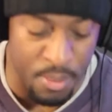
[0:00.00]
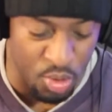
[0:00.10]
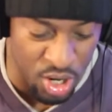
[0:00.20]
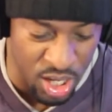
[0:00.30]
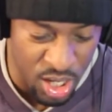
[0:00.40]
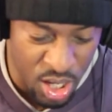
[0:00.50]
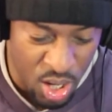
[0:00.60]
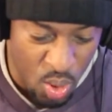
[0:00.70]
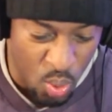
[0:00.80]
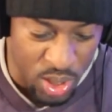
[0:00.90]
memory,
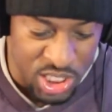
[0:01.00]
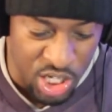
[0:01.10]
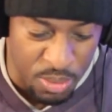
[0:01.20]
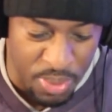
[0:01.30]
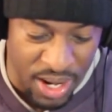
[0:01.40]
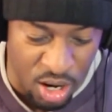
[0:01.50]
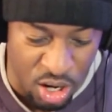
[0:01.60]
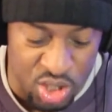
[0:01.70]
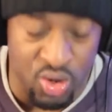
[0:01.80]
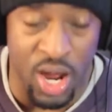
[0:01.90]
1 terabyte
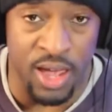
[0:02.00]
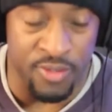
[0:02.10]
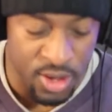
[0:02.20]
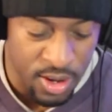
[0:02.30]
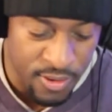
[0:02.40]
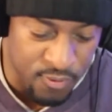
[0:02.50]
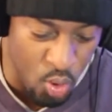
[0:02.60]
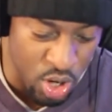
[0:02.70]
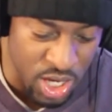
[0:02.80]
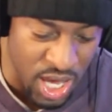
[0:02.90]
hard drive,
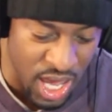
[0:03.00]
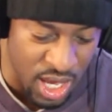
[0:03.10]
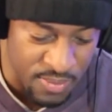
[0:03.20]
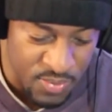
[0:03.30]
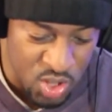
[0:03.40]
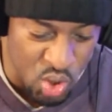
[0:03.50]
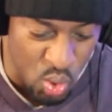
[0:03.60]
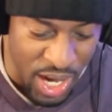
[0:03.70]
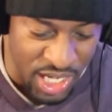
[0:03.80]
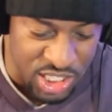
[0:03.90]
4K
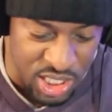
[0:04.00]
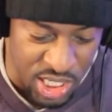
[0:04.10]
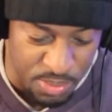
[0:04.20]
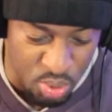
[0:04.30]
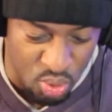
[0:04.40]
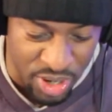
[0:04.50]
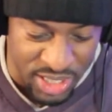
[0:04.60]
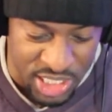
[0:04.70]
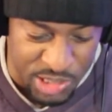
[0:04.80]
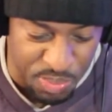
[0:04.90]
UHD
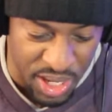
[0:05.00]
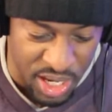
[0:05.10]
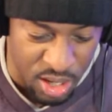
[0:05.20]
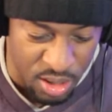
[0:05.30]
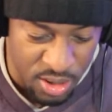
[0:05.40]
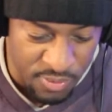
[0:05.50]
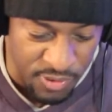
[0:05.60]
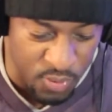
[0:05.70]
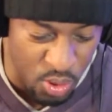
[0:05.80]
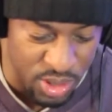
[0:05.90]
Blu-ray disc player
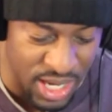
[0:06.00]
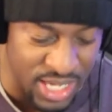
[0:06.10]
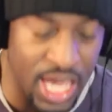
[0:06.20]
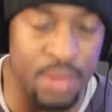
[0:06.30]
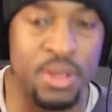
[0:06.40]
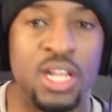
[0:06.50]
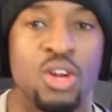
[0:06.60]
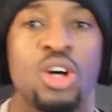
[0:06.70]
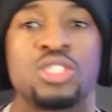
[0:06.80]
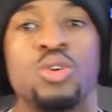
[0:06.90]
for 4K gaming, and
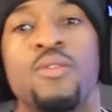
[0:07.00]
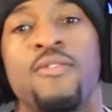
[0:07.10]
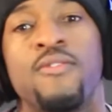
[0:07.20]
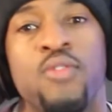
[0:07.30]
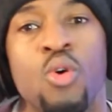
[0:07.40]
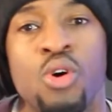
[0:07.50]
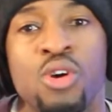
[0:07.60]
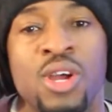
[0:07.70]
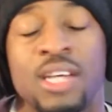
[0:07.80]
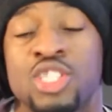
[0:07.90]
also
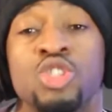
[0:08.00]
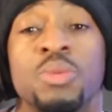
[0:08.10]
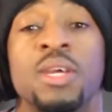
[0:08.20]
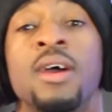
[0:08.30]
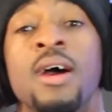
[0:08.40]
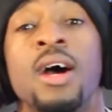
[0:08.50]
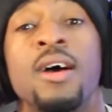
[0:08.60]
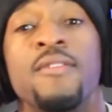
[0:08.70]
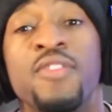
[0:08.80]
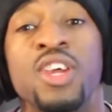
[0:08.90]

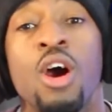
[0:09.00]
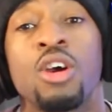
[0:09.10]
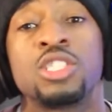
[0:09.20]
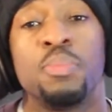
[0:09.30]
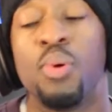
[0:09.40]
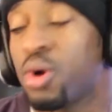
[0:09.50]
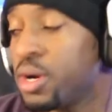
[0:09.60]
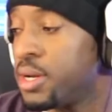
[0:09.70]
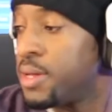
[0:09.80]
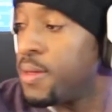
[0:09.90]
VR support.